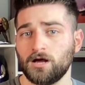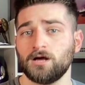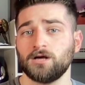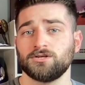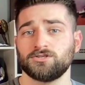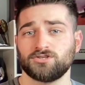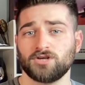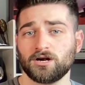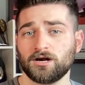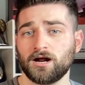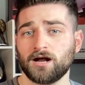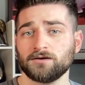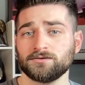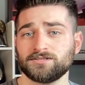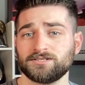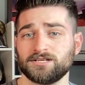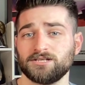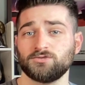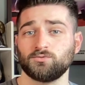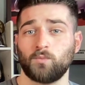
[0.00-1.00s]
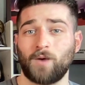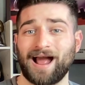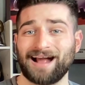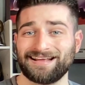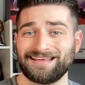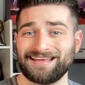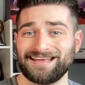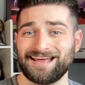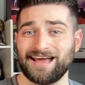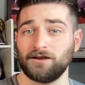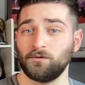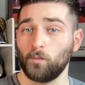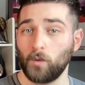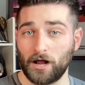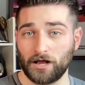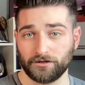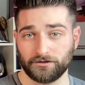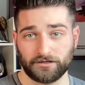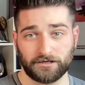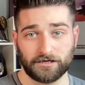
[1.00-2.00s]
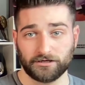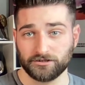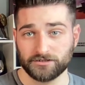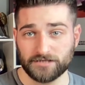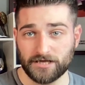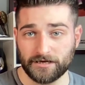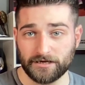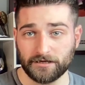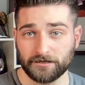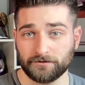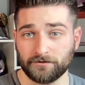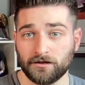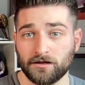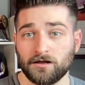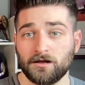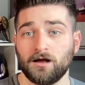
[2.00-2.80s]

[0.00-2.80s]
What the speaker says: Slaughterhouse is wacky and wildly entertaining.